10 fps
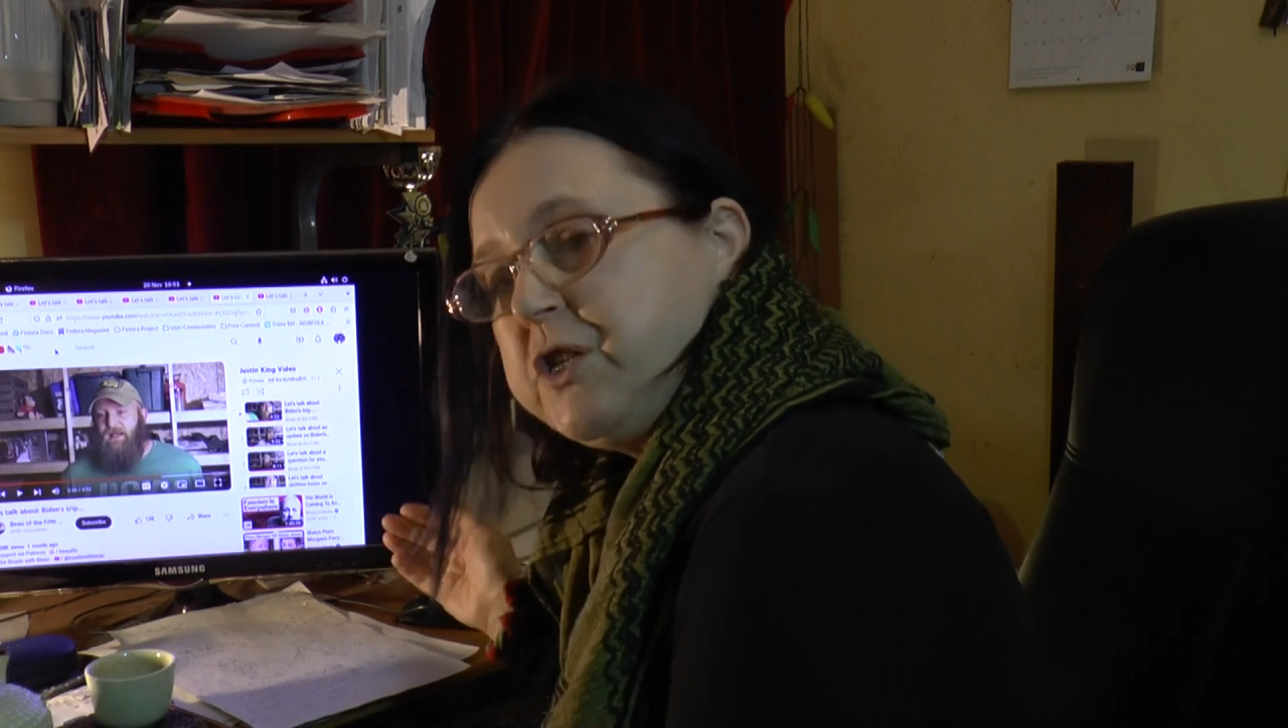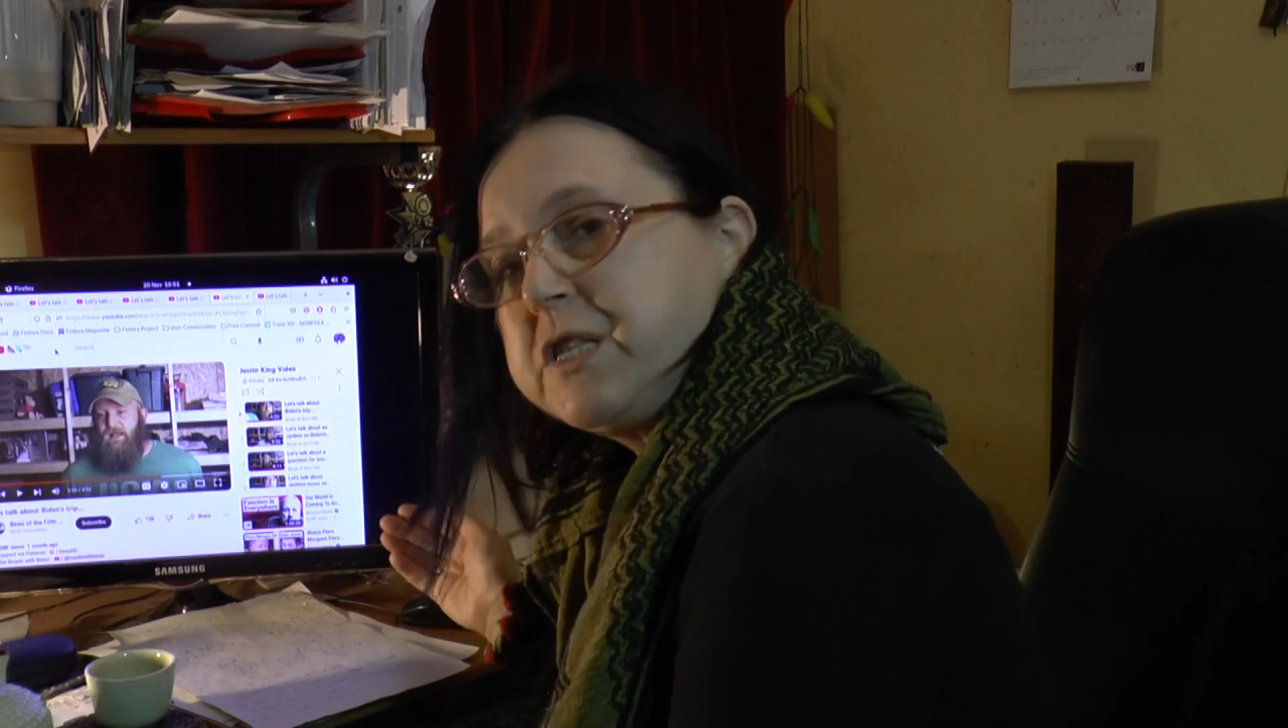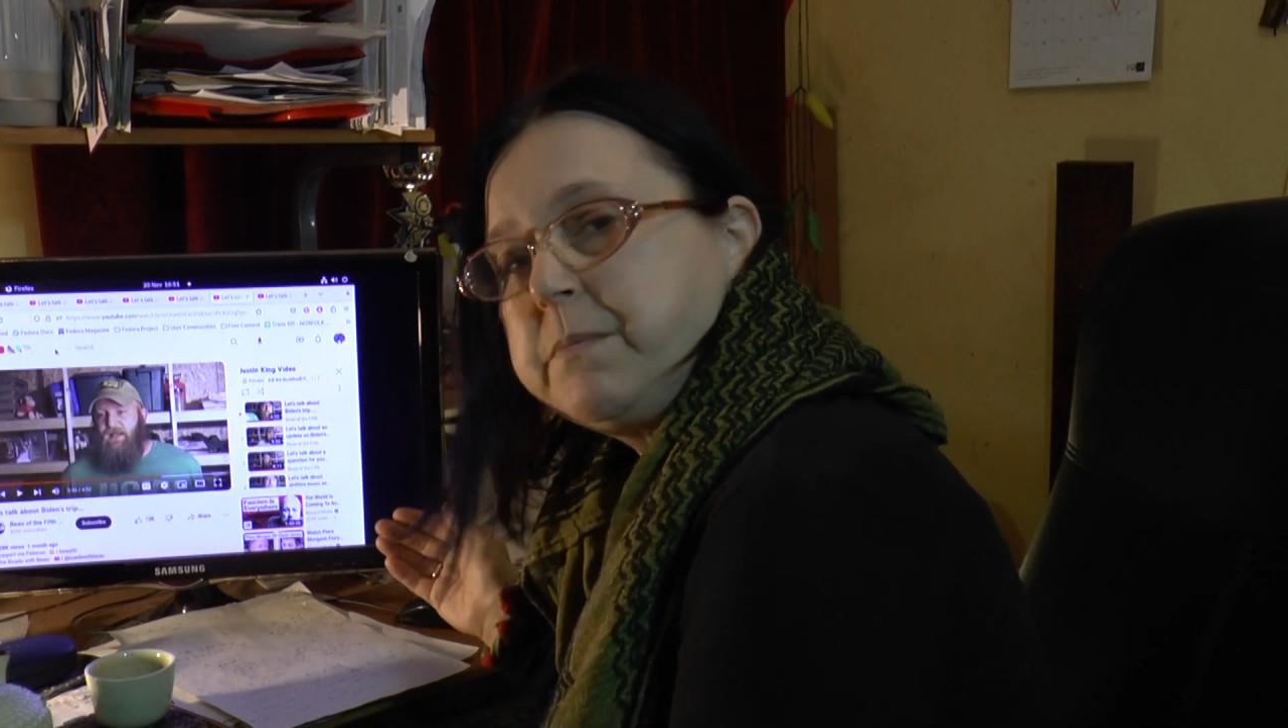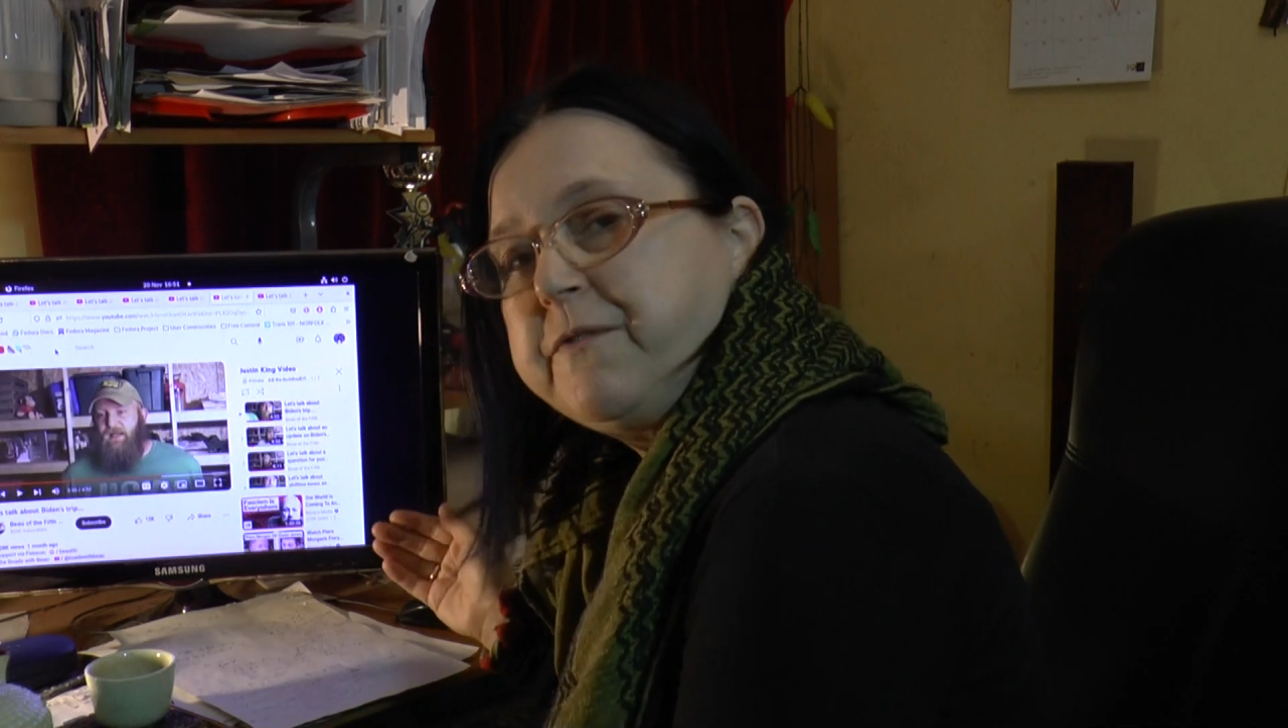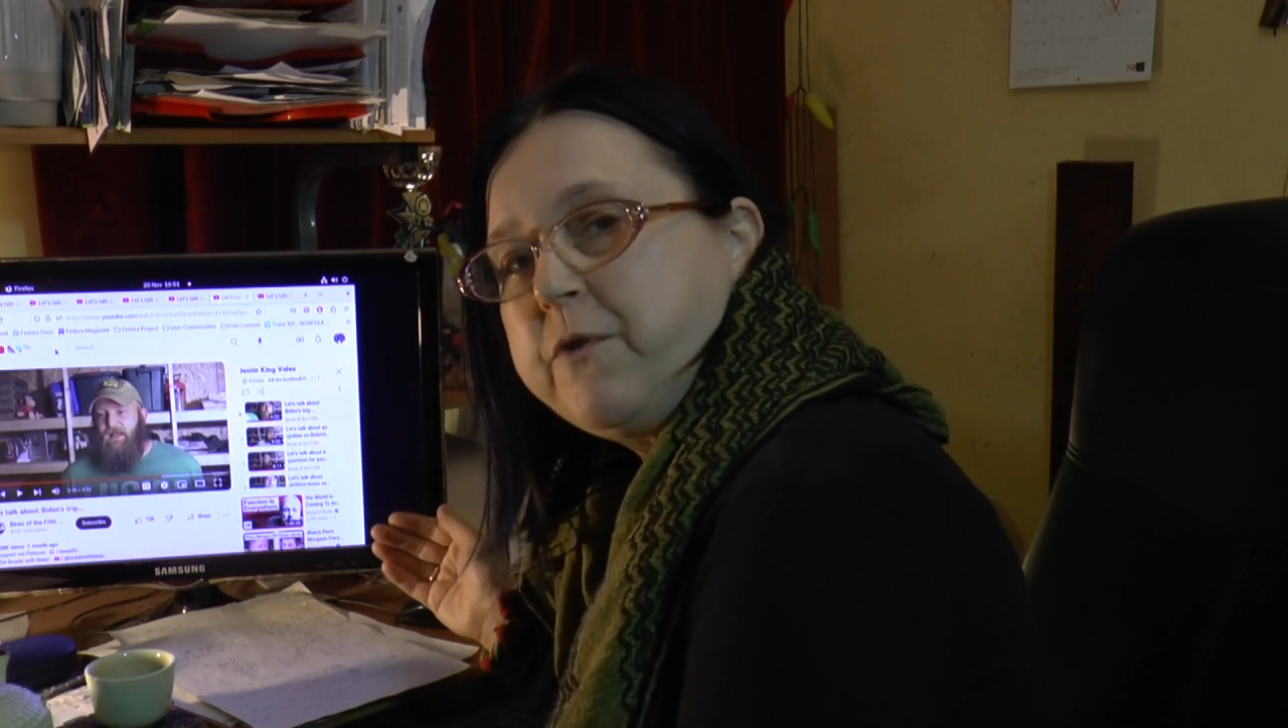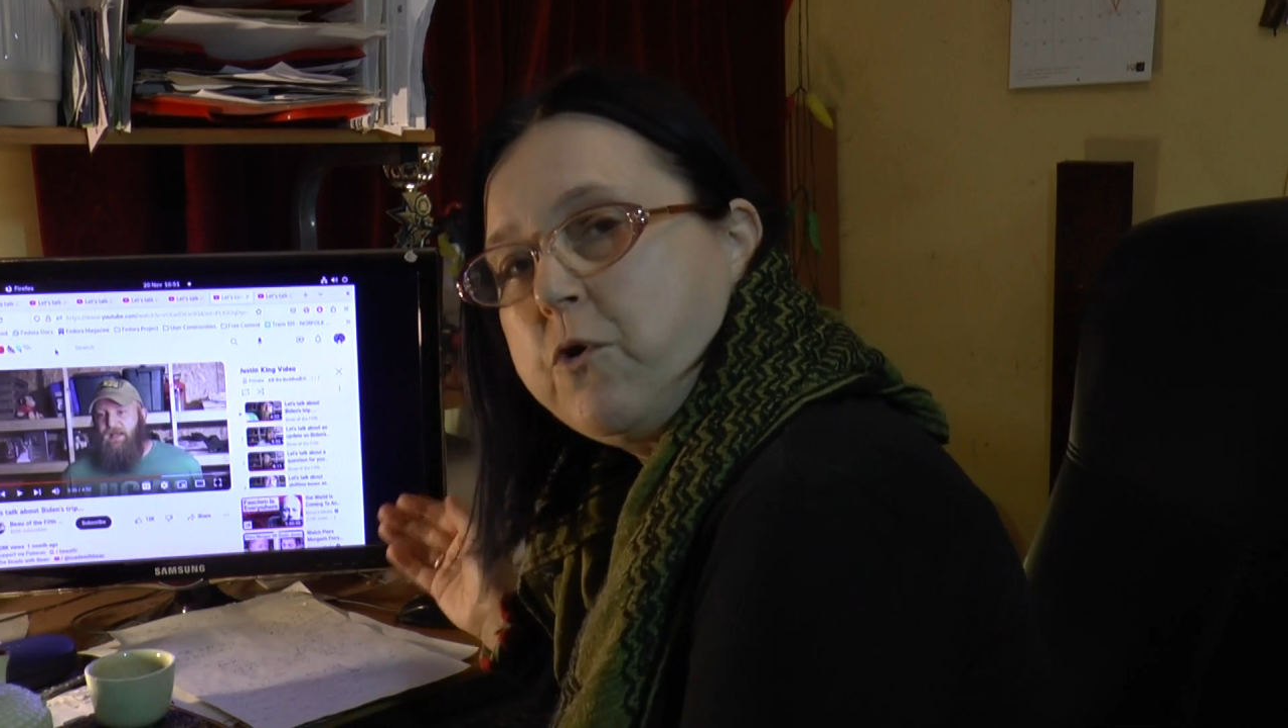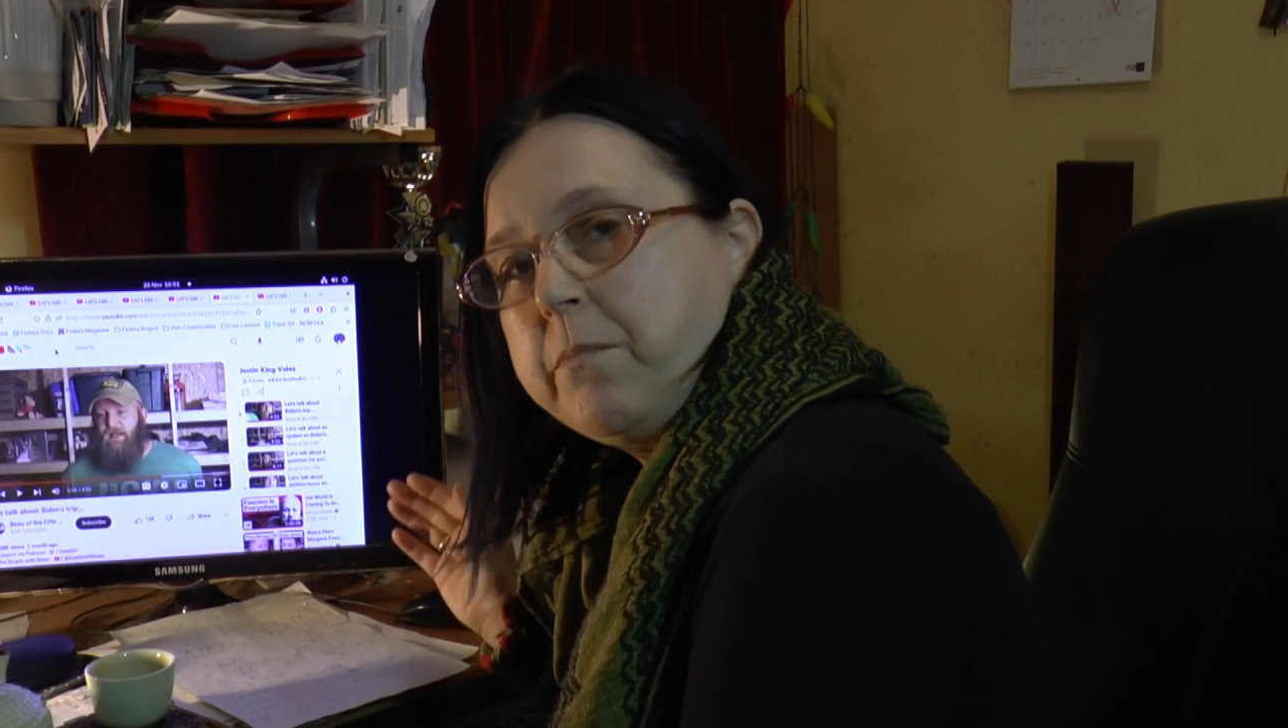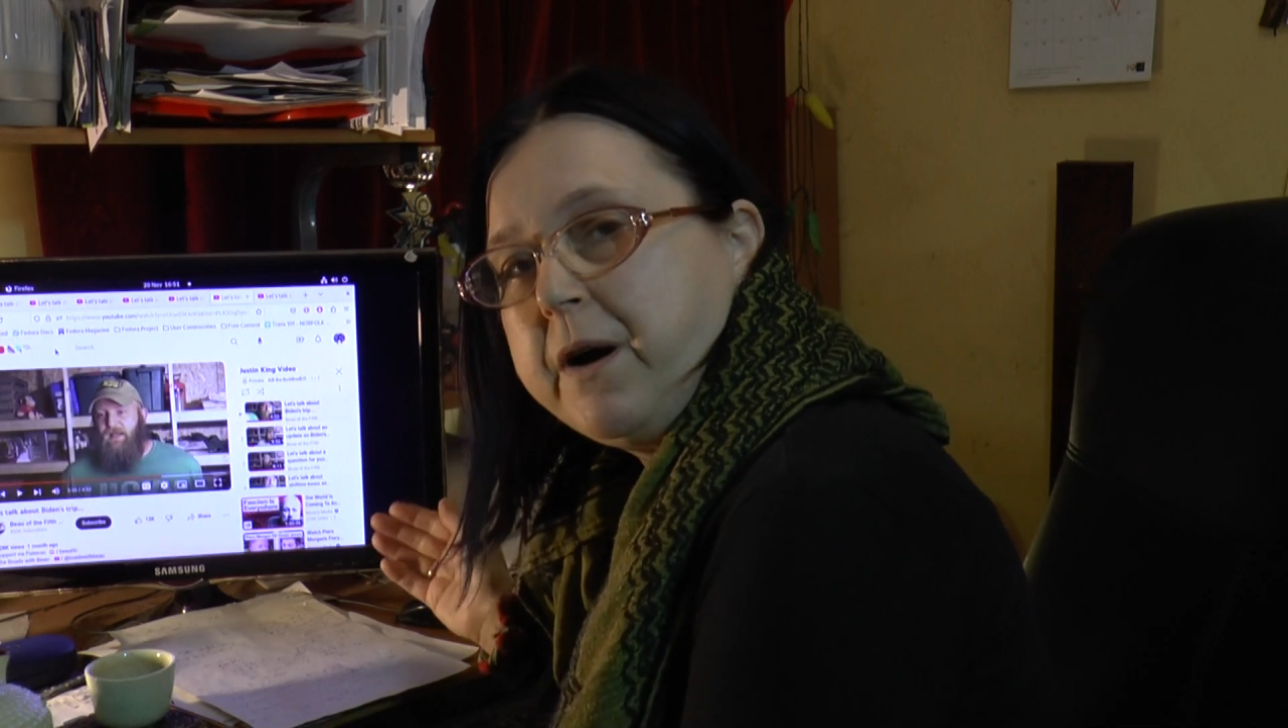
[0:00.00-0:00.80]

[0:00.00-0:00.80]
just before